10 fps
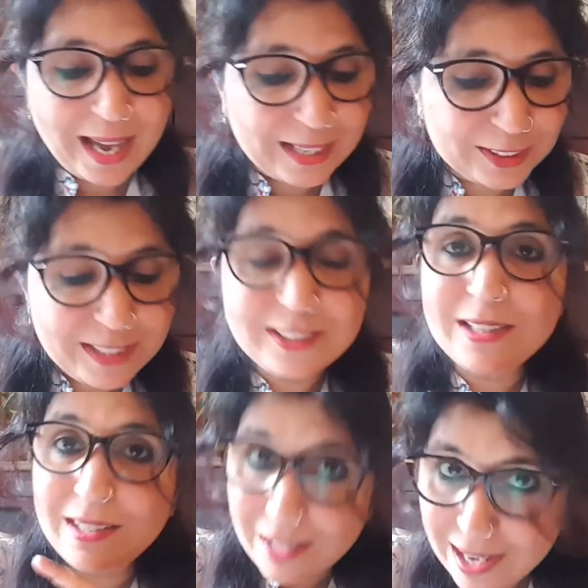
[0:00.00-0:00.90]
And then the
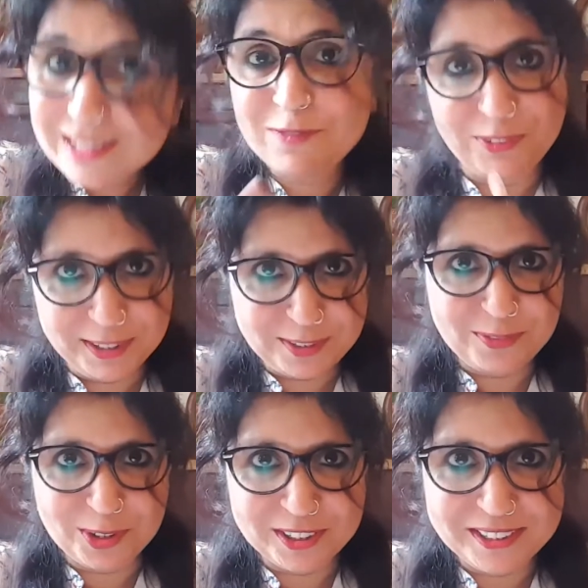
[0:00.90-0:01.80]
last filter
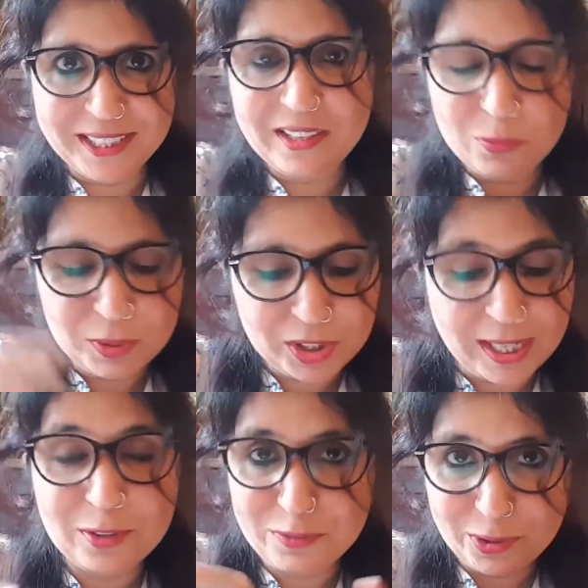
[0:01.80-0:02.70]
for the day, which
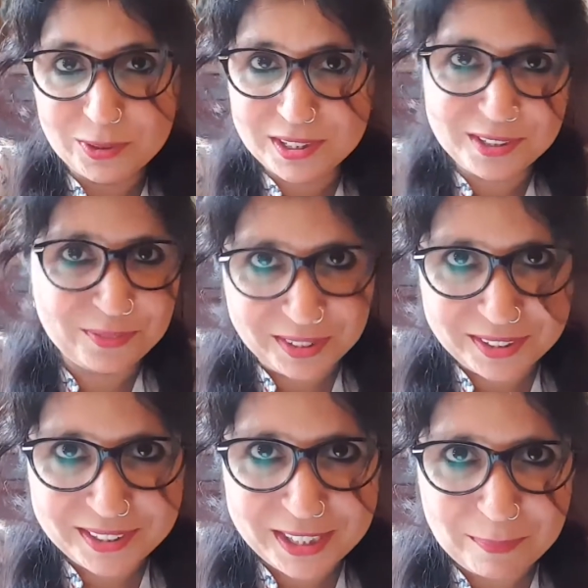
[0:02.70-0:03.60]
kind of closes the
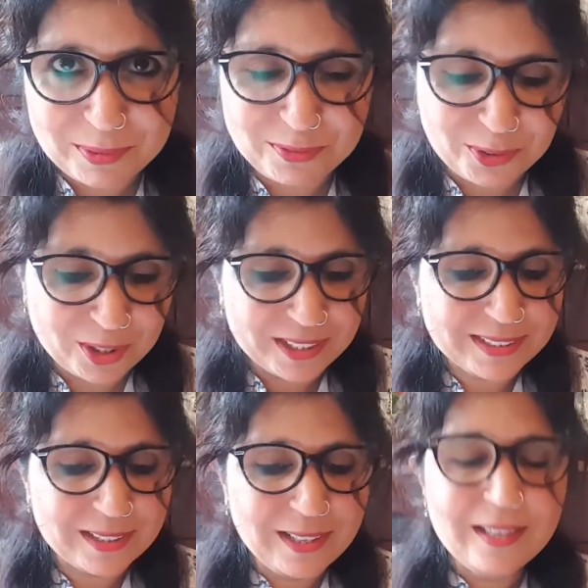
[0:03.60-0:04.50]
filter chapter for
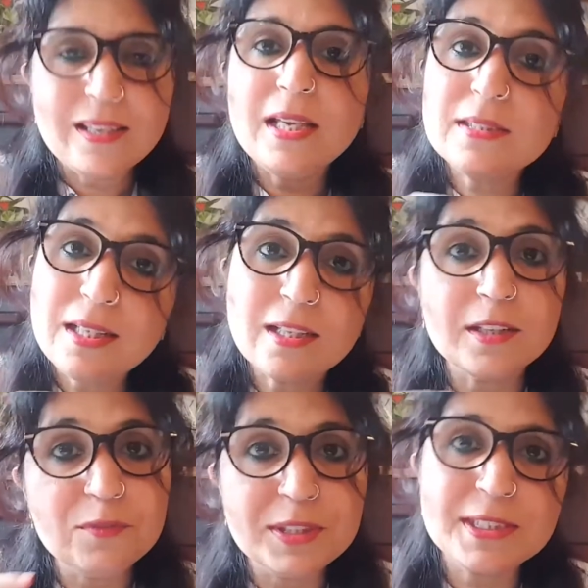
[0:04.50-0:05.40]
us, is the
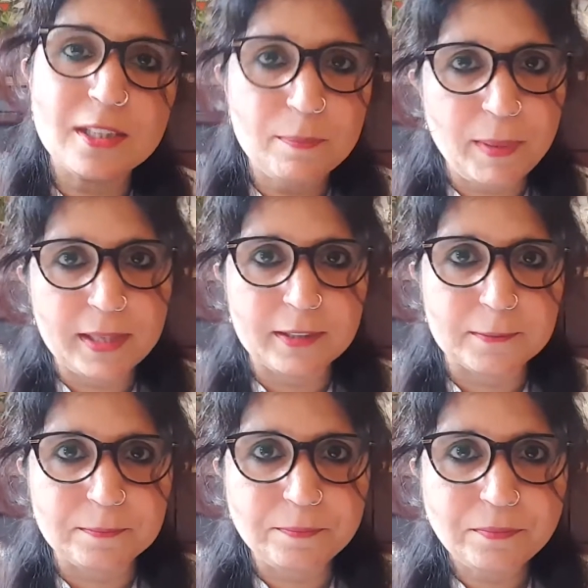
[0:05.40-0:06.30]
convincer pattern.